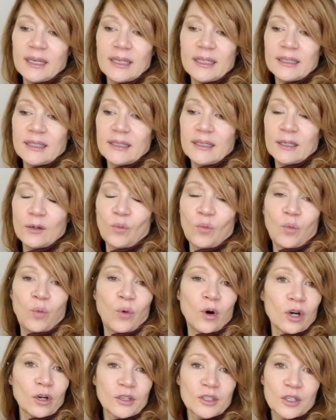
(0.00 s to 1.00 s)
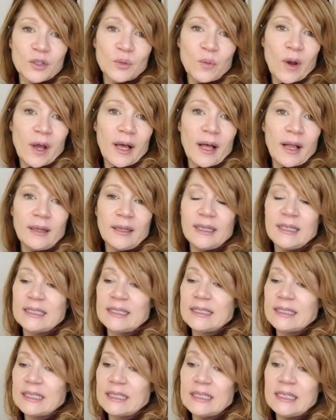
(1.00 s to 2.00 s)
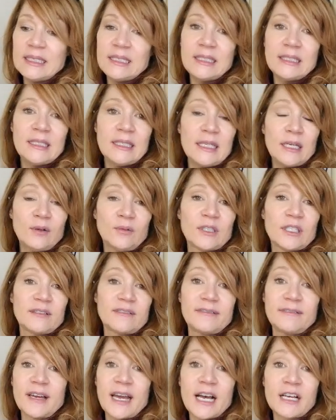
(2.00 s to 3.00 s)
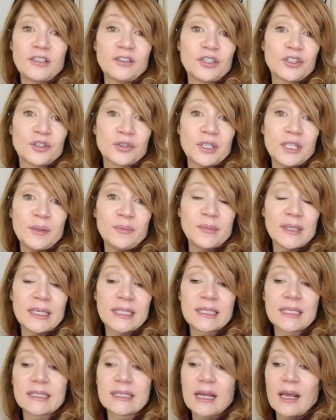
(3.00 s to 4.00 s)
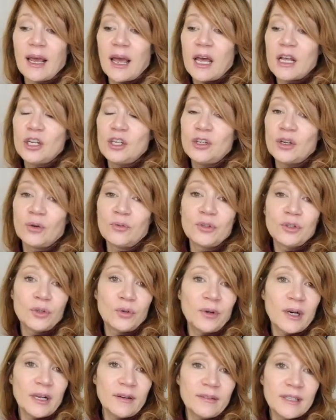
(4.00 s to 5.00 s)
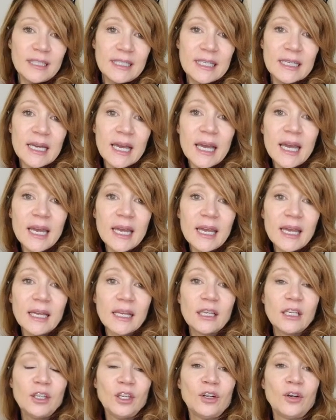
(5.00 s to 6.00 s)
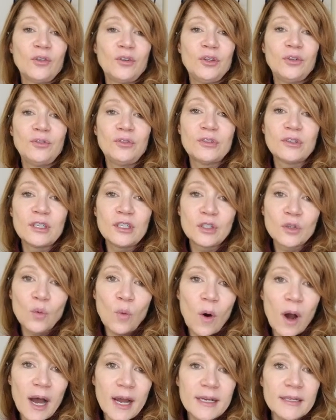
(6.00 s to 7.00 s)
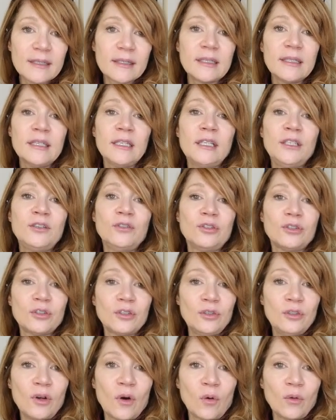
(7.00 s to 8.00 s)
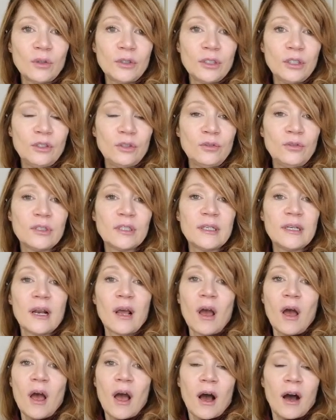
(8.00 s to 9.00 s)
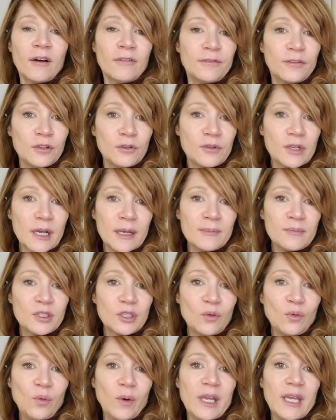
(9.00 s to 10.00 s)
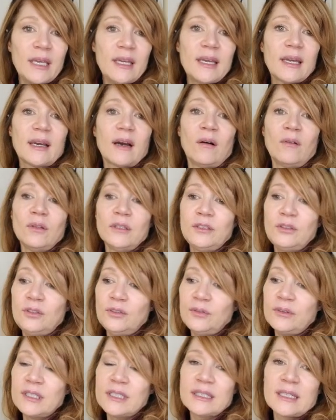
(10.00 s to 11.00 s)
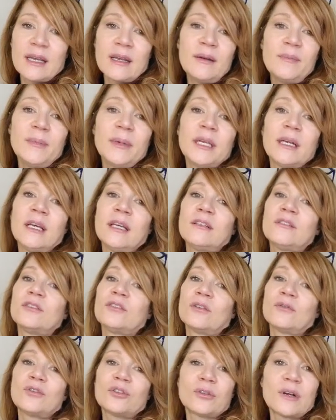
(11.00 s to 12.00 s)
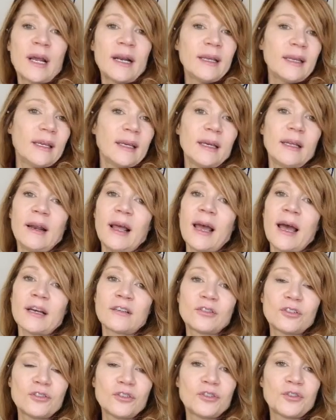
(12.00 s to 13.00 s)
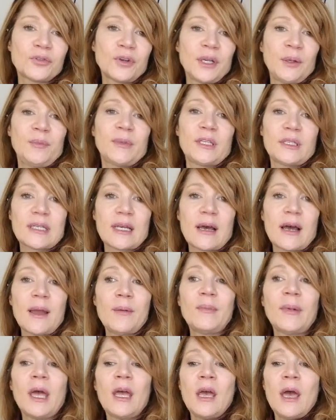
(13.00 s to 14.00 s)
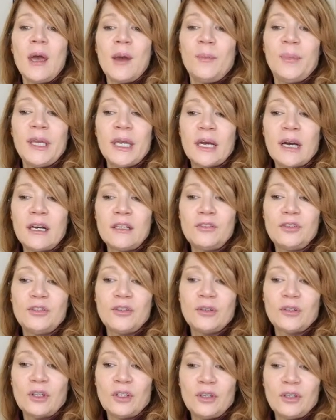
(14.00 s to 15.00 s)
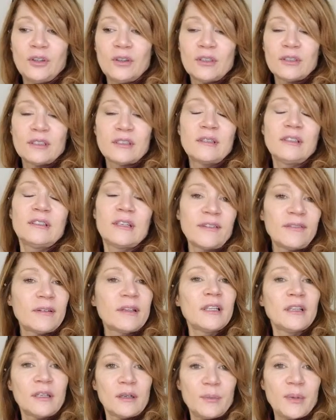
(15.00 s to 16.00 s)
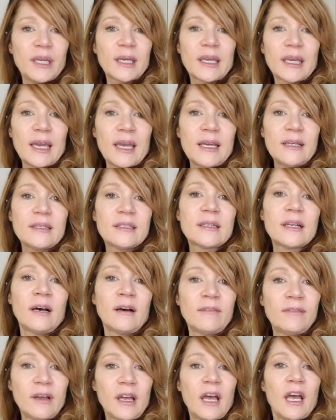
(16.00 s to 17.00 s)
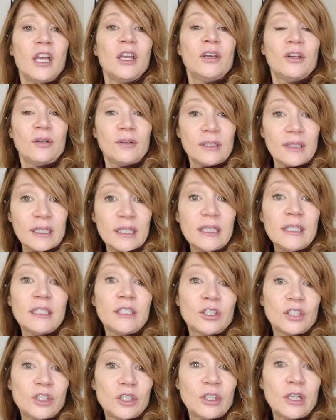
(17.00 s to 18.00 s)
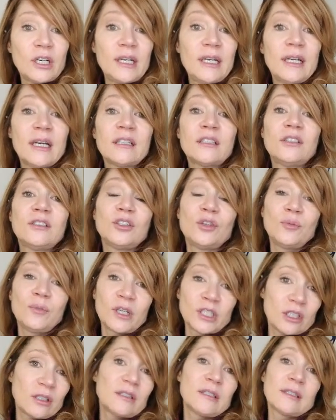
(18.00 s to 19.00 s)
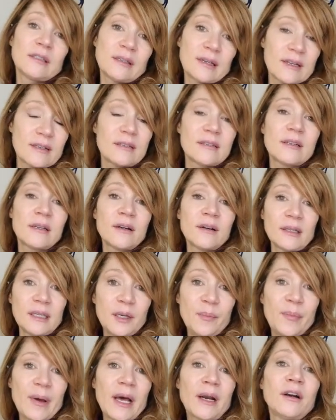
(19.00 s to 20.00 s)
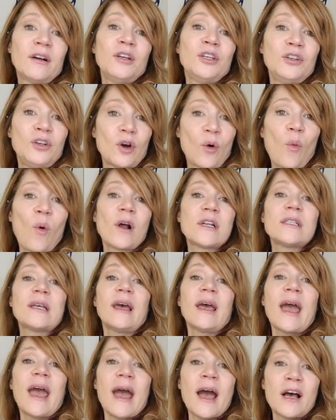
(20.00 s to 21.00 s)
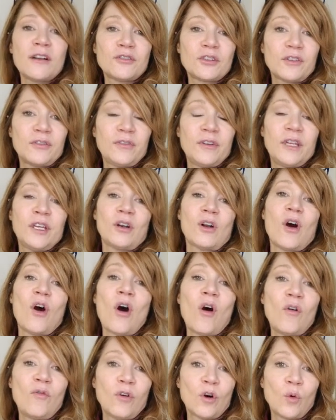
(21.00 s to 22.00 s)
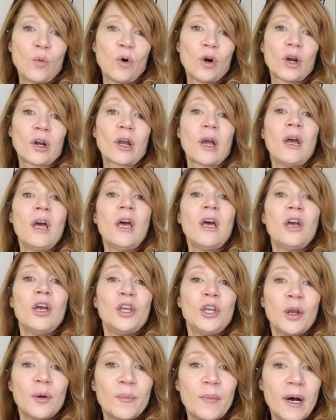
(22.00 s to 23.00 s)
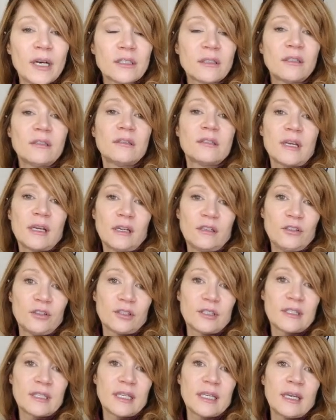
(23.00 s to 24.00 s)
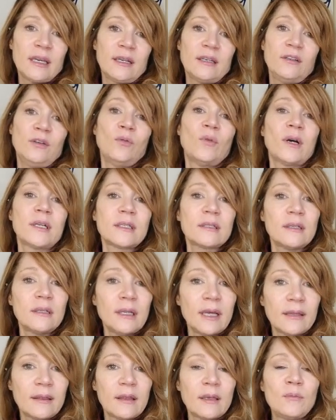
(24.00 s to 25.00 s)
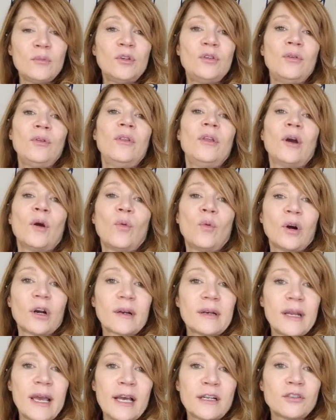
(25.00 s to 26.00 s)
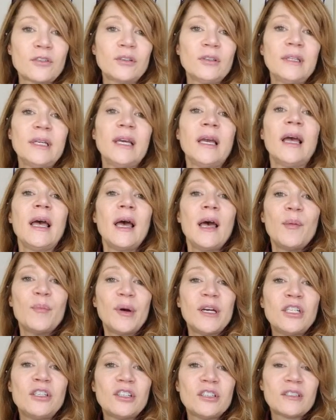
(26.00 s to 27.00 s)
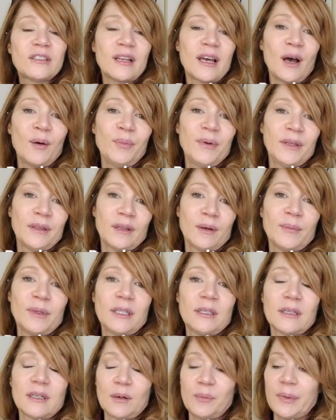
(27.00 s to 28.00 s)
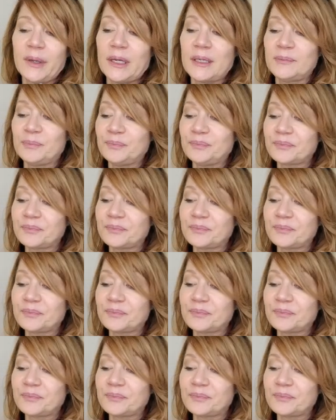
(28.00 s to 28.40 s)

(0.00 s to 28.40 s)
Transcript: it works well. It's easy. It was a fast treatment. Don't do it every day. Use this wisely. You should only use it a few times a week. Only do the 10 minutes. Don't try to get extra treatment time, because this is definitely going to be a case of, a little is good and too much isn't necessarily better. You don't want to atrophy and overwork your muscles and your skin. You want to let them do their work naturally by just helping them a little bit.